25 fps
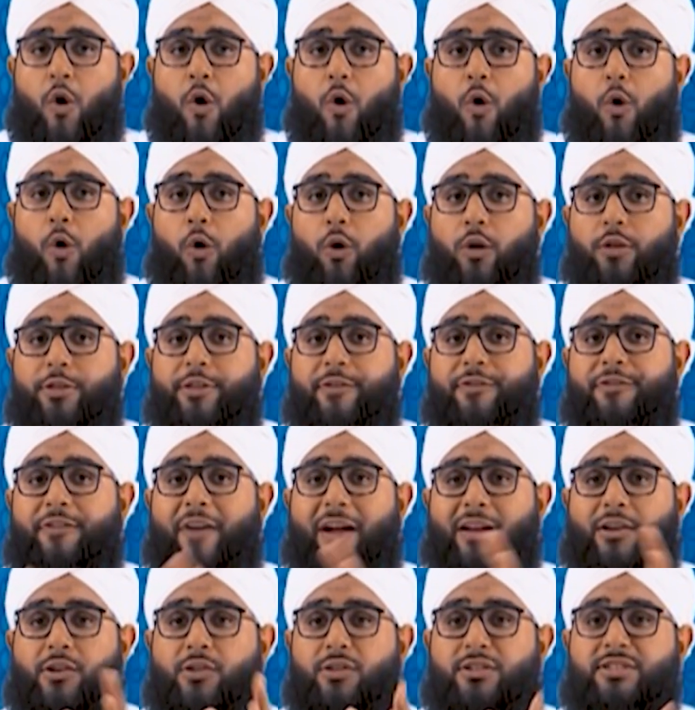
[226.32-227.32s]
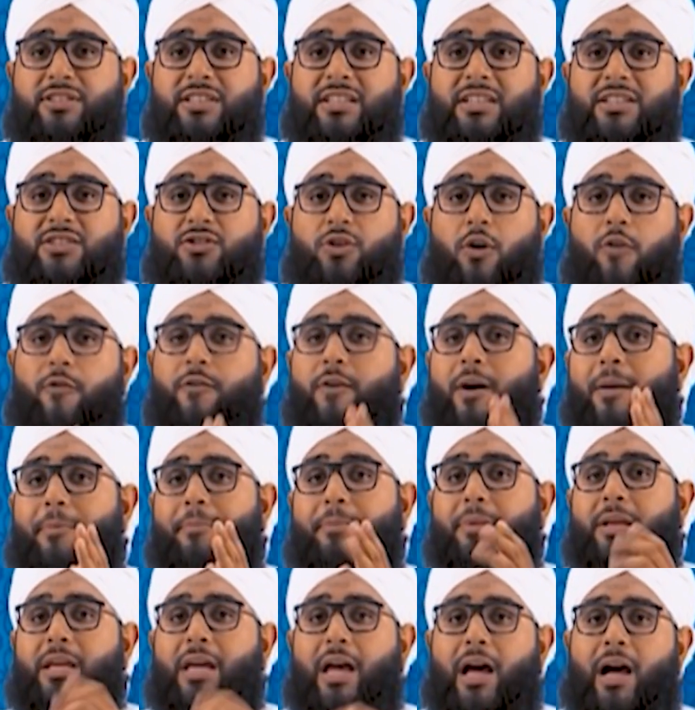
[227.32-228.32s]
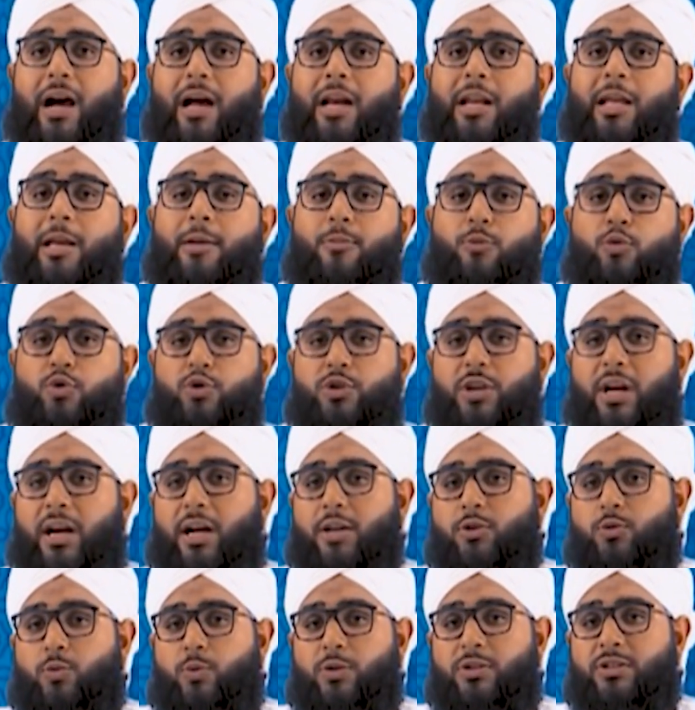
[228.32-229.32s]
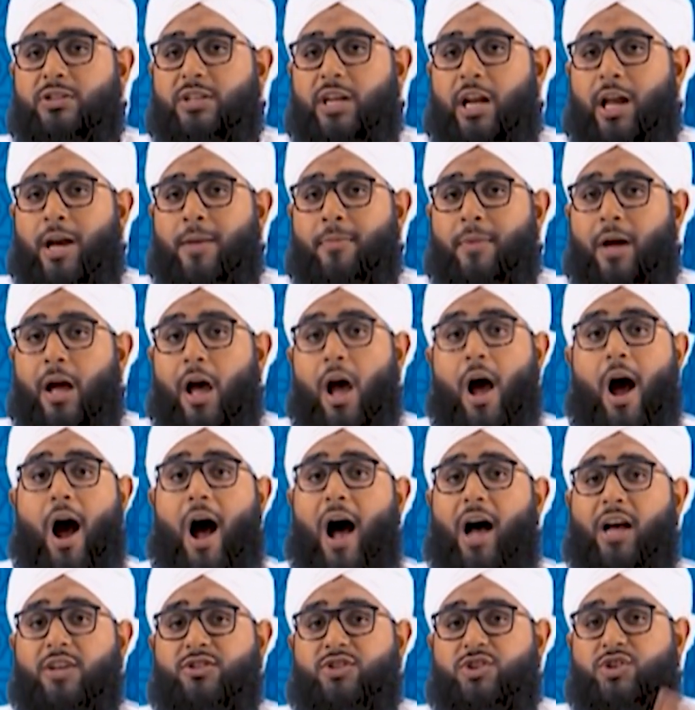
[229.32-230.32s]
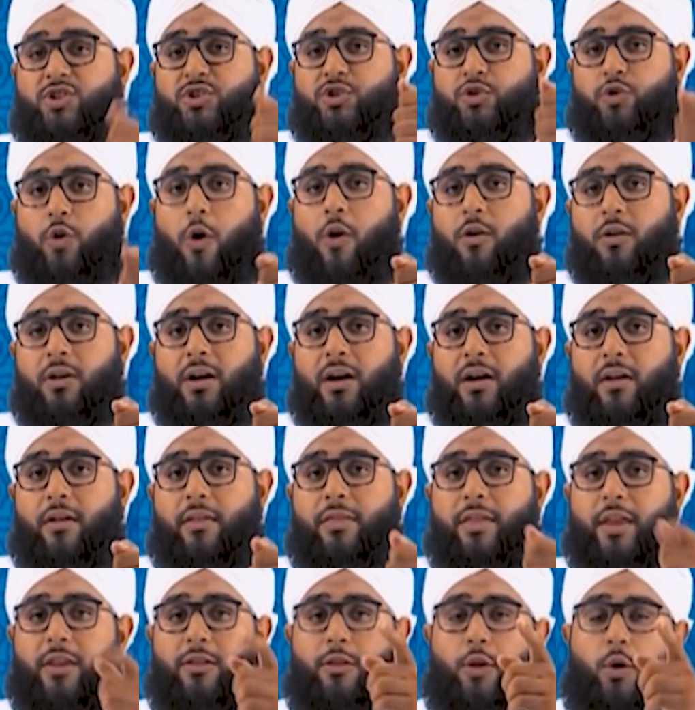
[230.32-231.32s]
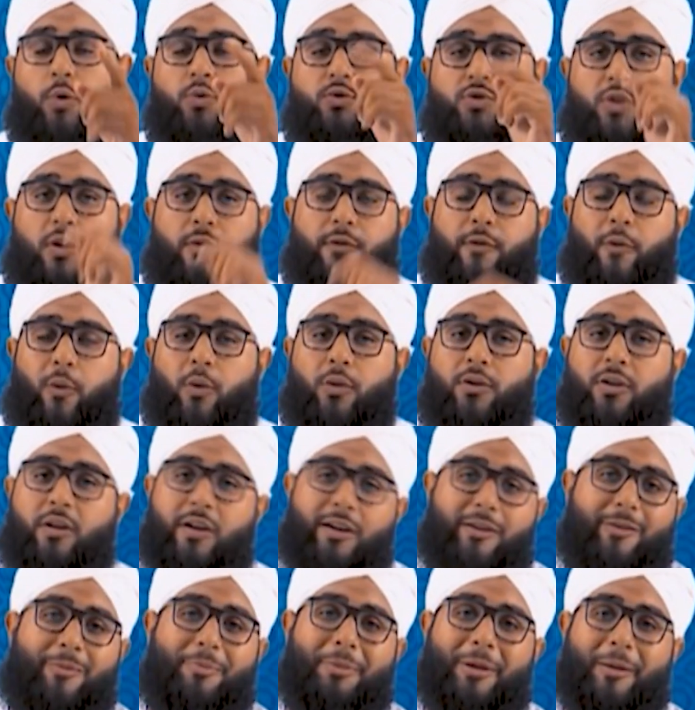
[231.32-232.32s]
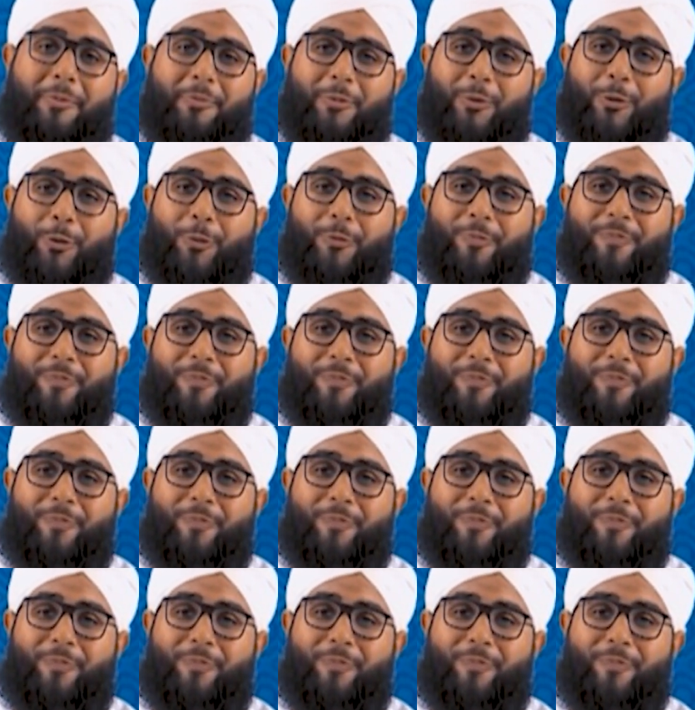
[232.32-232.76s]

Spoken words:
all the faculties of Anbiya alayhi salatu wasalam are stronger than those of ordinary people.